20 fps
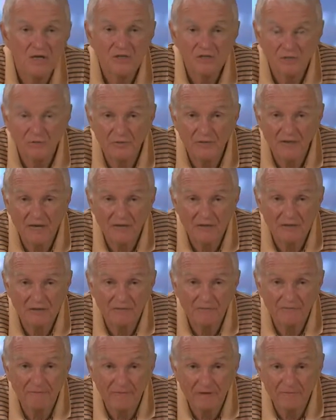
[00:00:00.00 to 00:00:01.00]

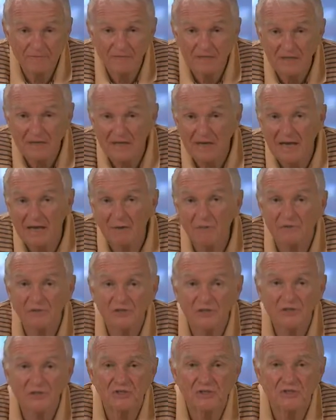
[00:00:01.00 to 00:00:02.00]
2015
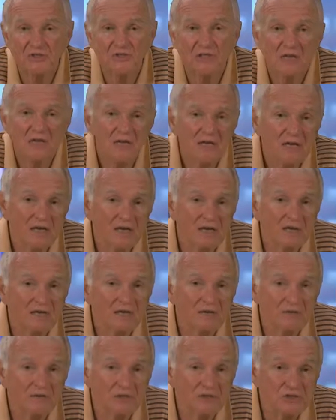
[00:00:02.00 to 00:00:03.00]
acquisitions
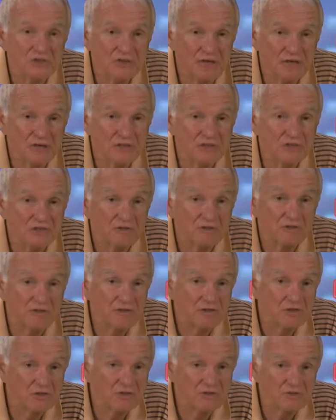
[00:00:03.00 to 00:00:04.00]
included Challenger
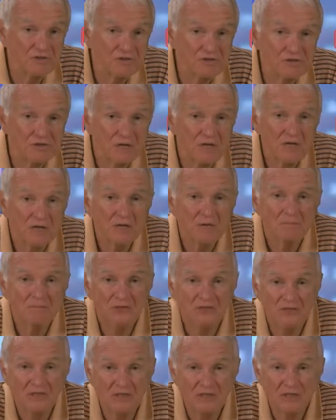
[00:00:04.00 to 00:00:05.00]
Industries,
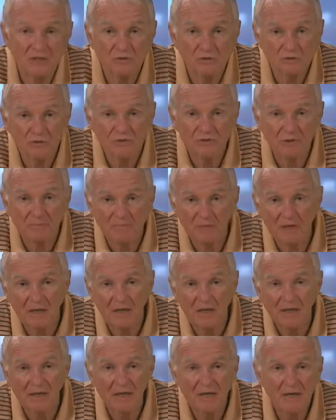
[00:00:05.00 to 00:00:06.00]
Machine Tool
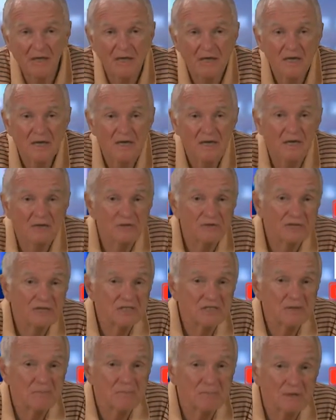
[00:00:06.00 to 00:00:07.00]
Supply, and
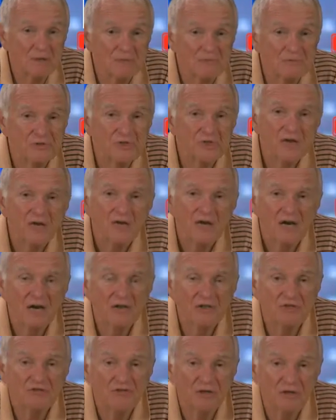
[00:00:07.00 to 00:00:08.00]
Odessa Pumps,
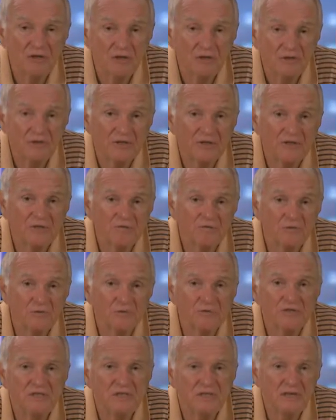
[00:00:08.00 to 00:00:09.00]
a trio that grew
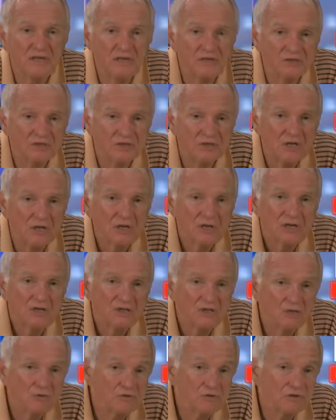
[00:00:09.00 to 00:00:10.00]
DNOW's
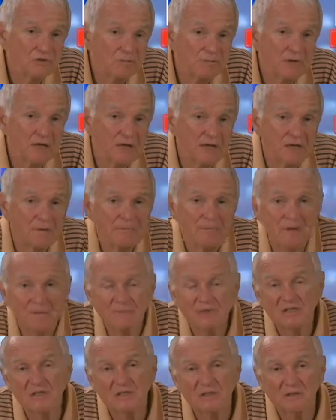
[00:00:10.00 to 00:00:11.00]
tool supply and
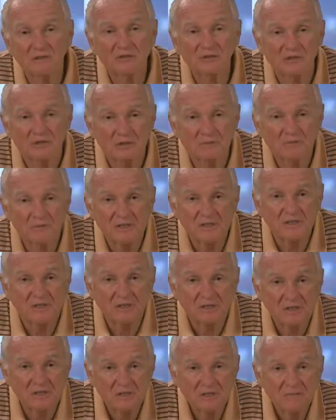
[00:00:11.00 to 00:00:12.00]
pumping solutions
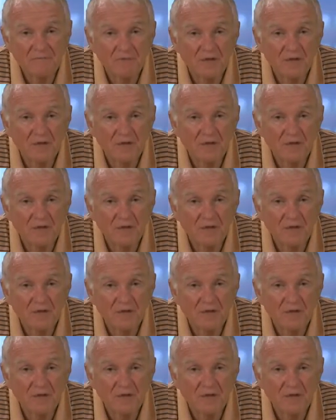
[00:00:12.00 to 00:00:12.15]
business.